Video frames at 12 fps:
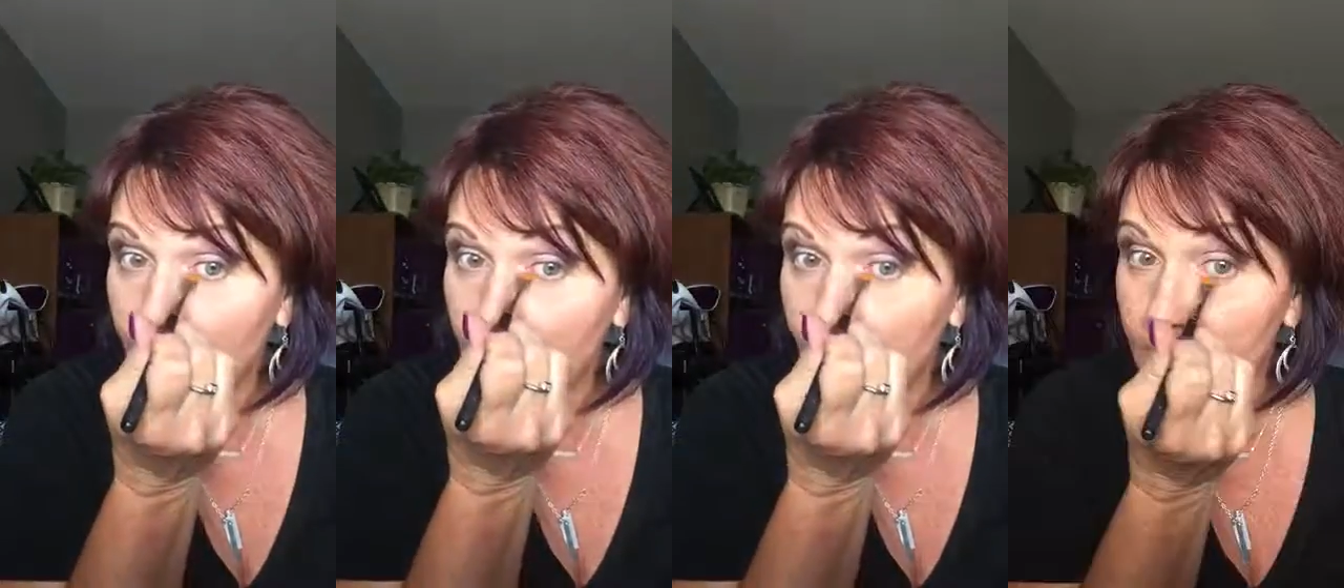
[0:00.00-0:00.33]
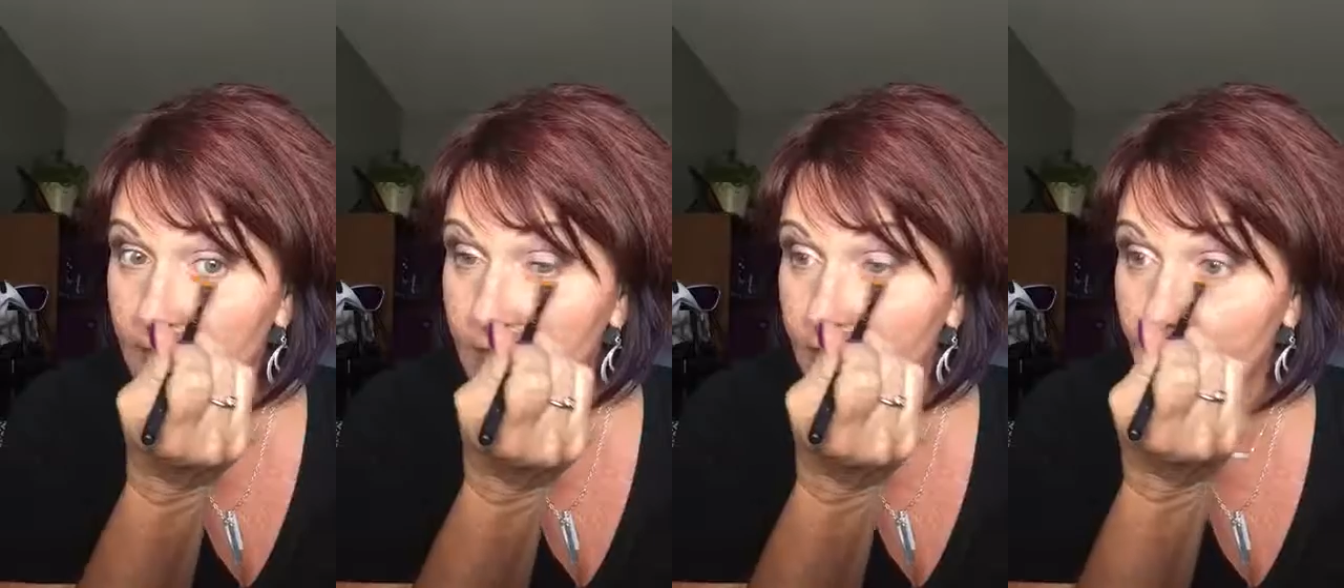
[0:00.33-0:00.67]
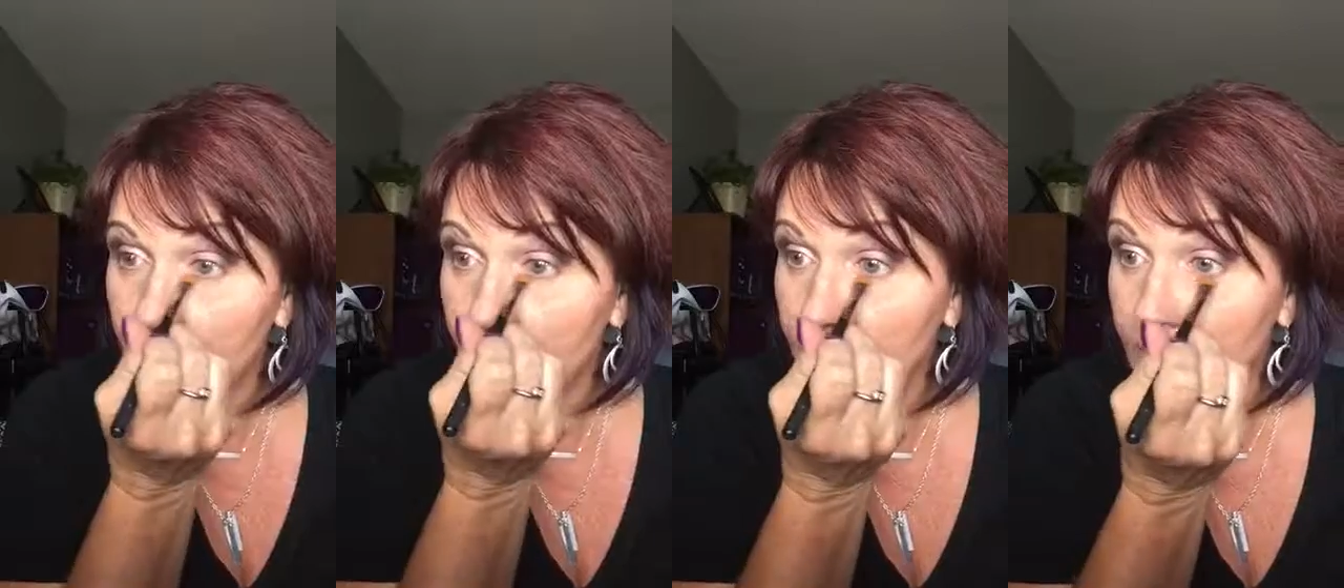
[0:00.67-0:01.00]
and
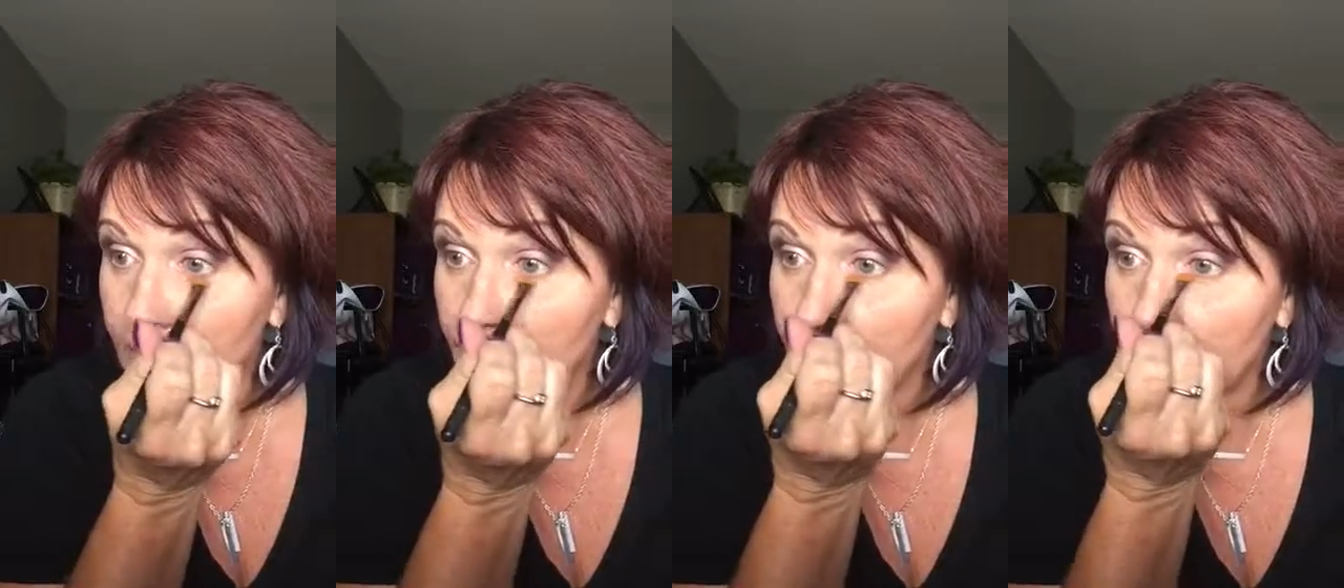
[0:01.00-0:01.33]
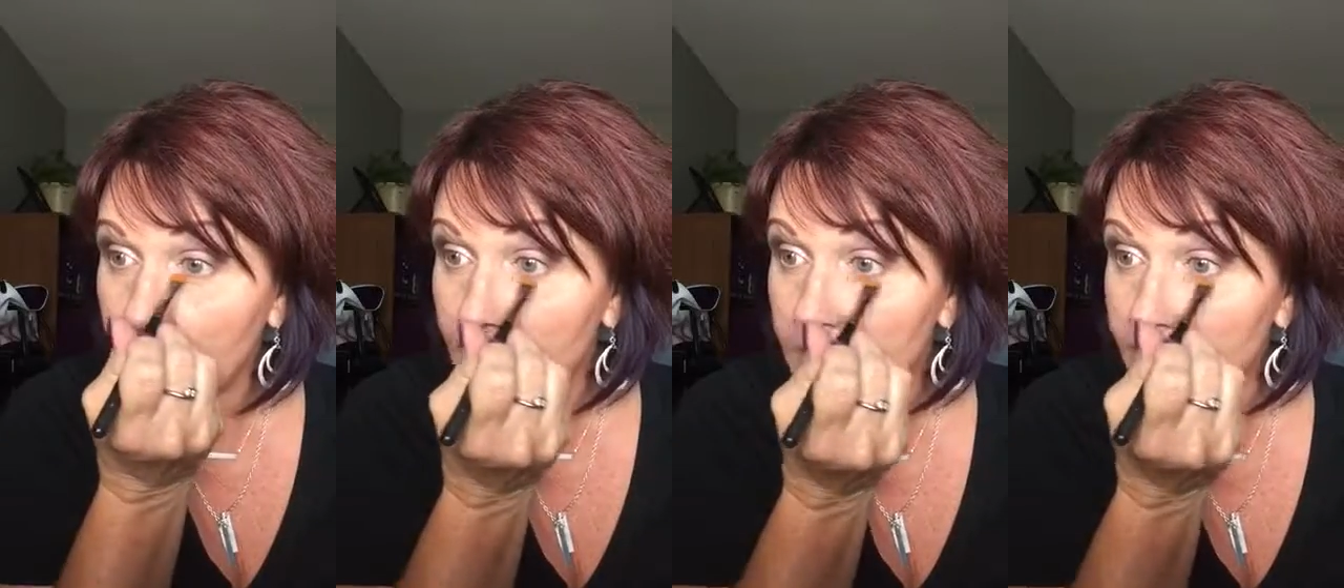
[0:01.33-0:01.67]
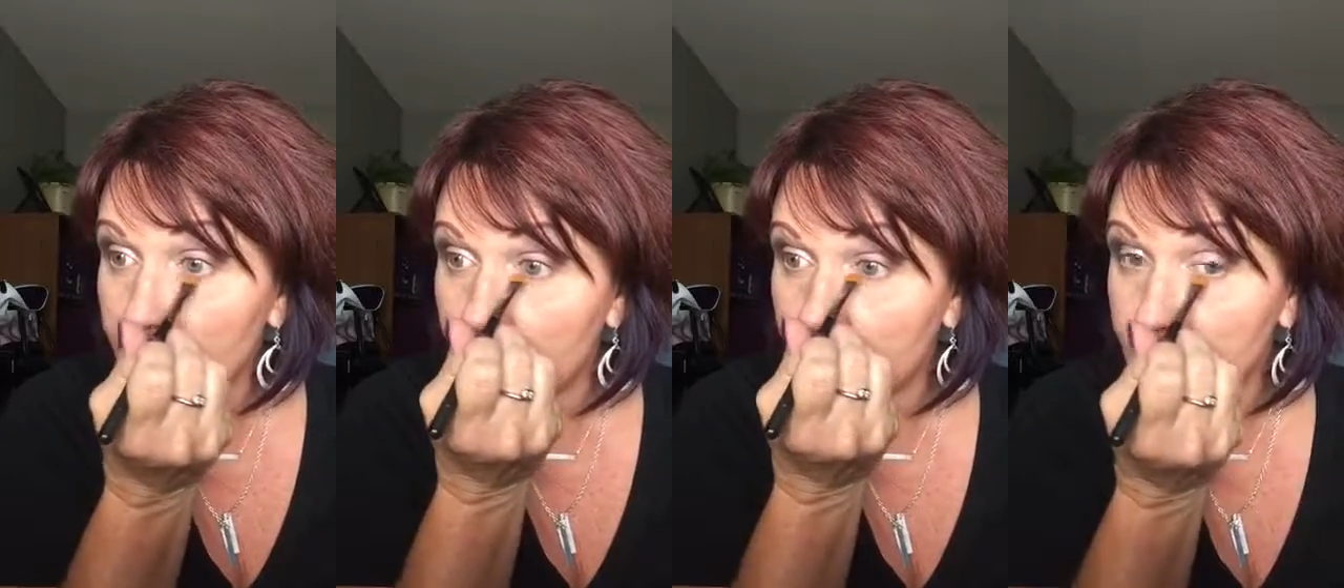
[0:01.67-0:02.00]

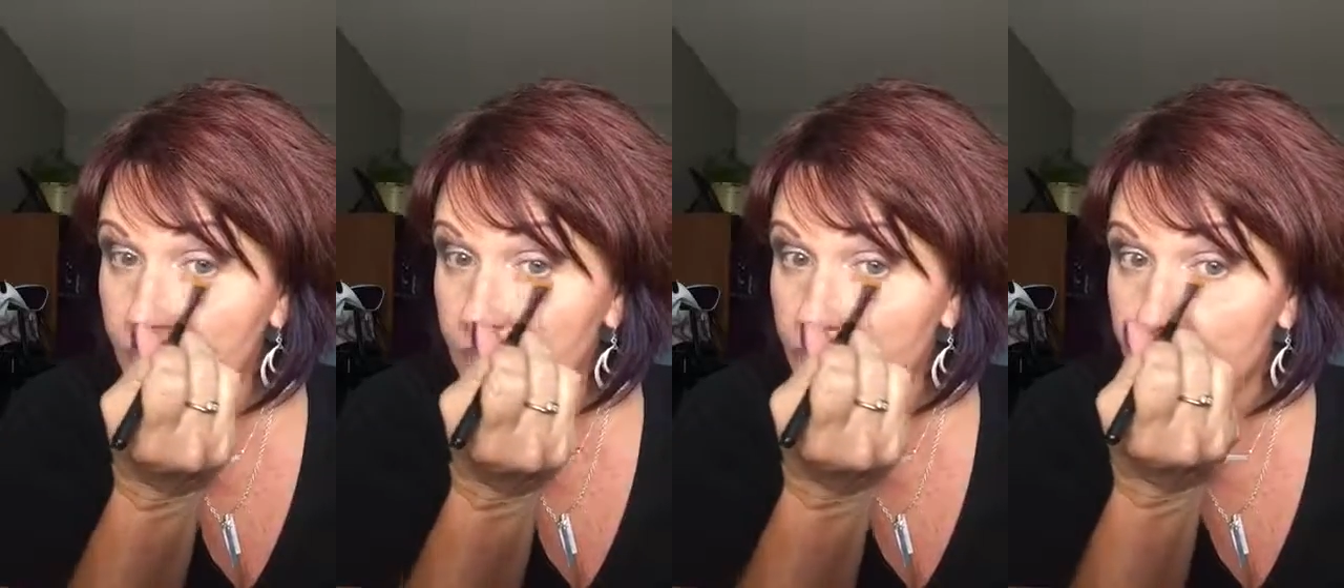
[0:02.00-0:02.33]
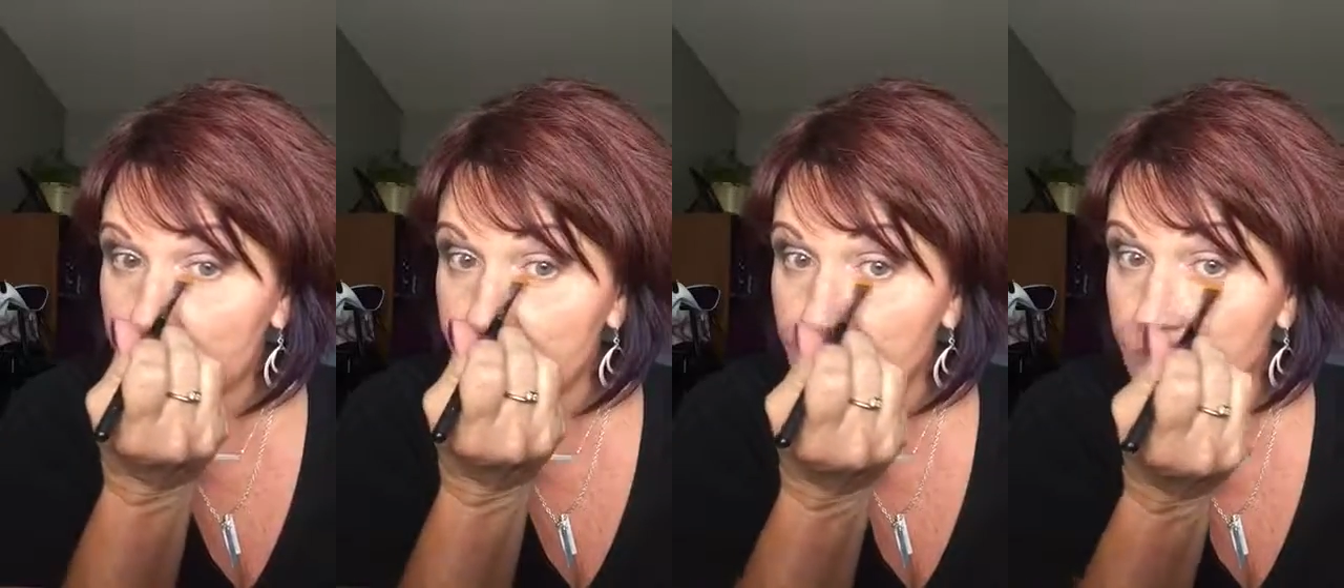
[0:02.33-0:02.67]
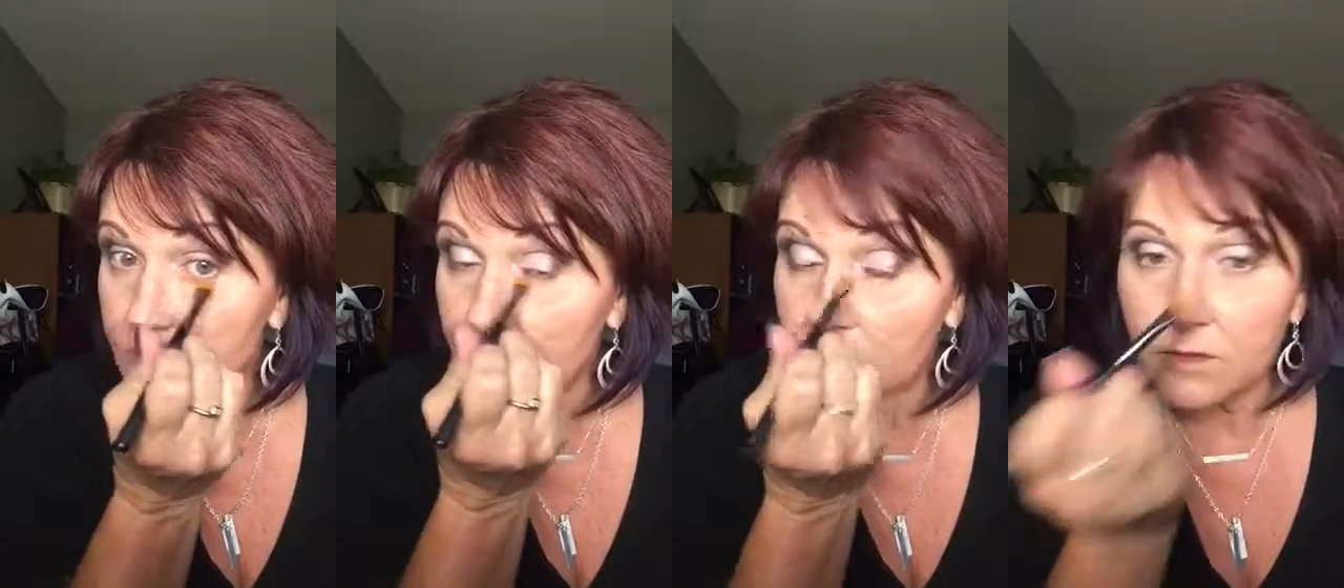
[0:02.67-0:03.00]
down under just a
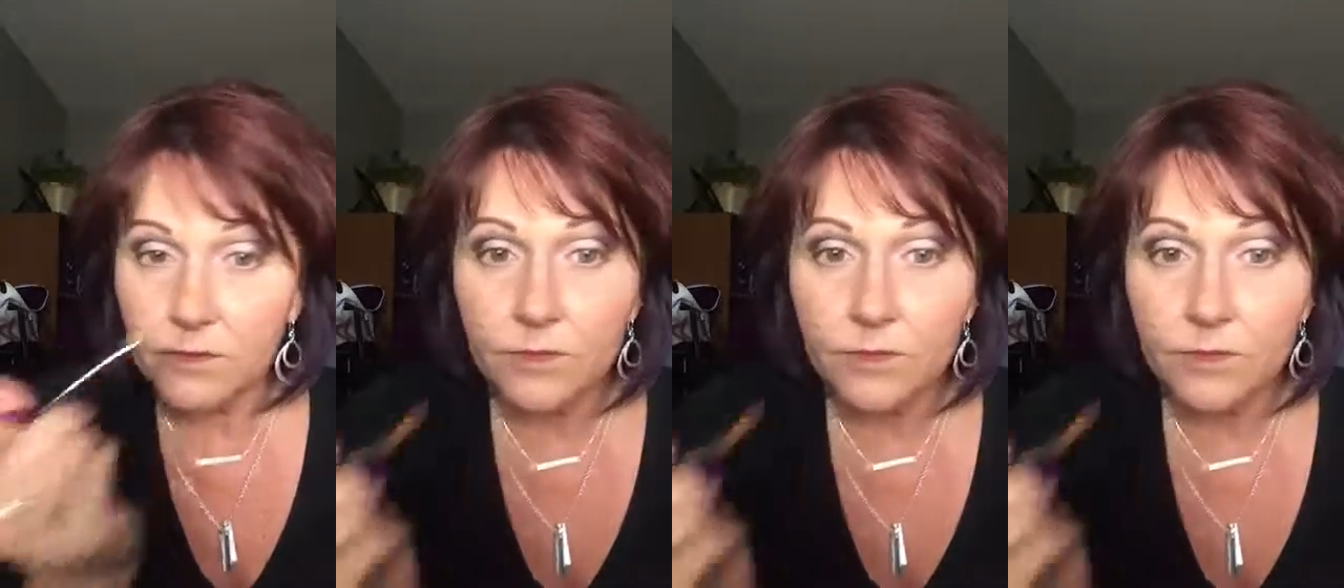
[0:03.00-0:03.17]
little.